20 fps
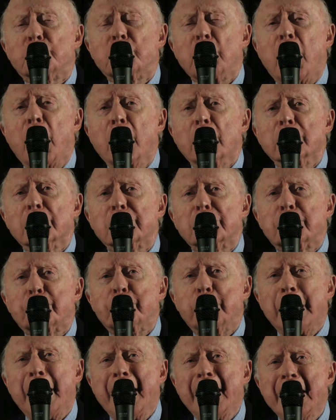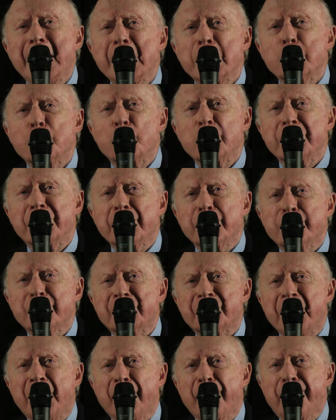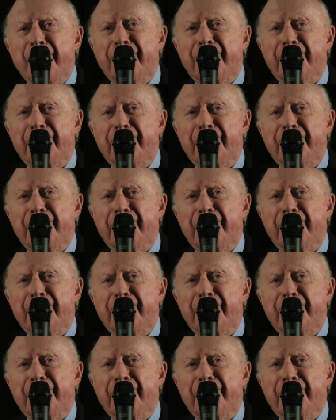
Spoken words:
Charles playing with himself.